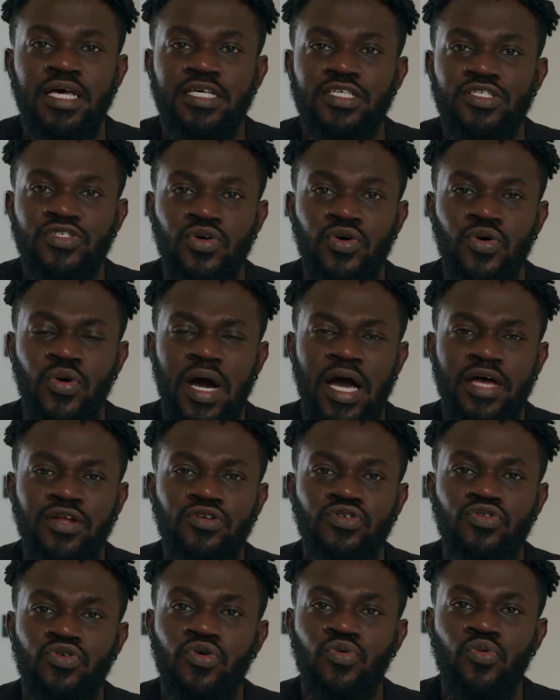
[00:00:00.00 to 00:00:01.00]
So I
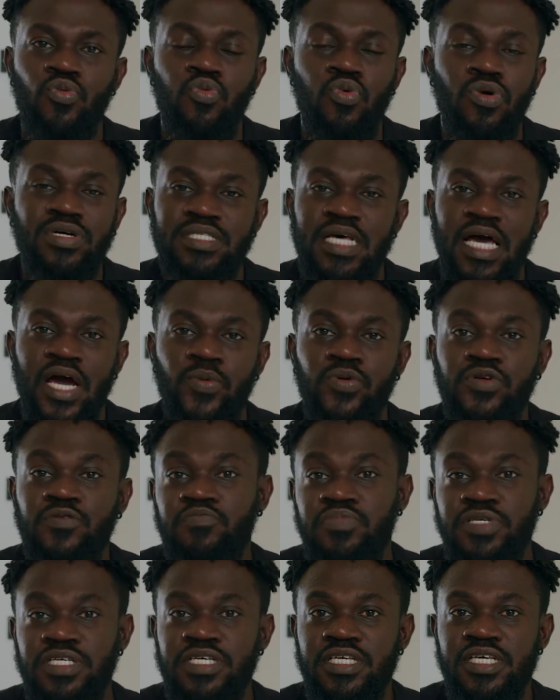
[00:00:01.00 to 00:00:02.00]
don't know what I
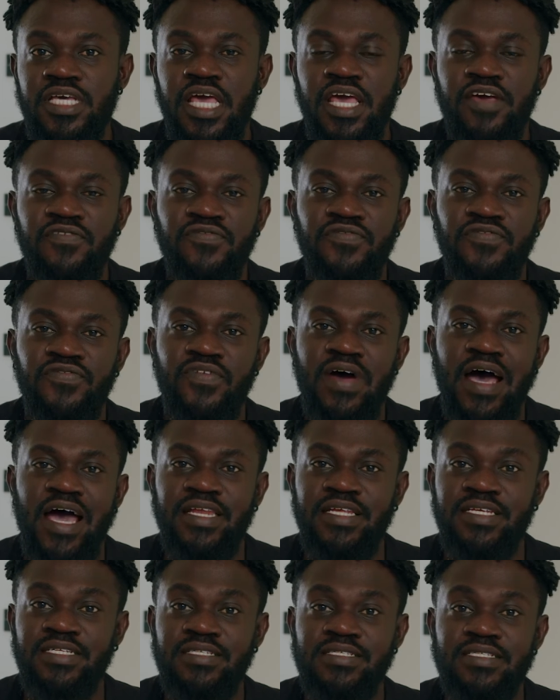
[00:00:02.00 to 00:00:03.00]
would be if
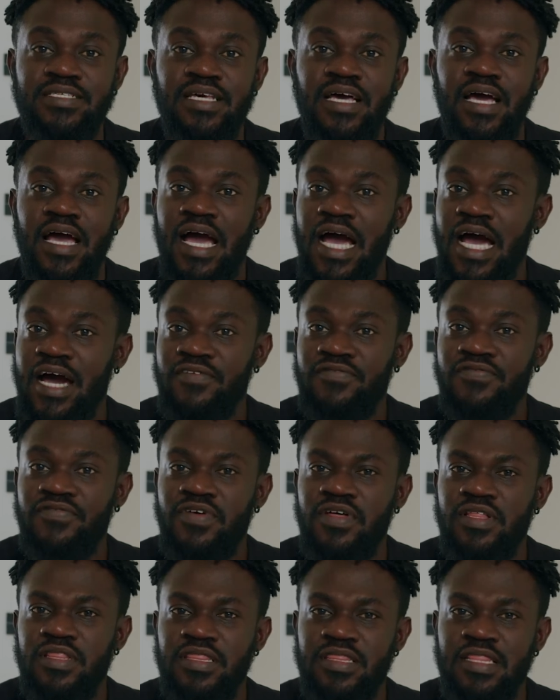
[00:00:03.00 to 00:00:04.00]
I didn't
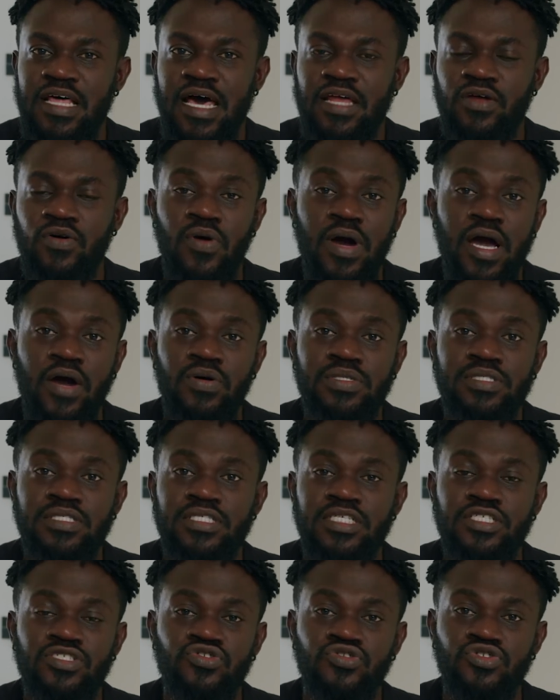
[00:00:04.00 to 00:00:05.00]
have that, or I
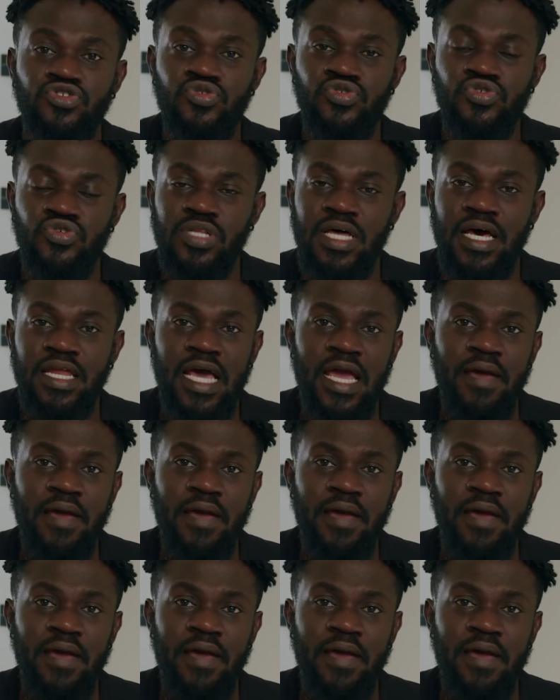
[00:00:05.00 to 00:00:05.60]
wasn't introduced to that.